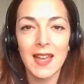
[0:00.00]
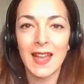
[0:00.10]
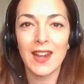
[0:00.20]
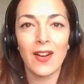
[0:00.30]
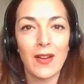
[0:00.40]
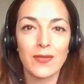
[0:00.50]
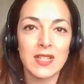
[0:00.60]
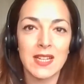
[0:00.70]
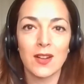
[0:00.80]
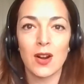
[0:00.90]
in our
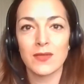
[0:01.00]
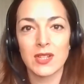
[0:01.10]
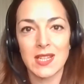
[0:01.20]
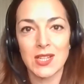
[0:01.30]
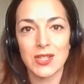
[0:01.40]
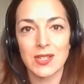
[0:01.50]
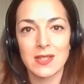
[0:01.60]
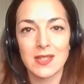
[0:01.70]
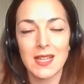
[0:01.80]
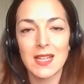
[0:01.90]
everyday conversations.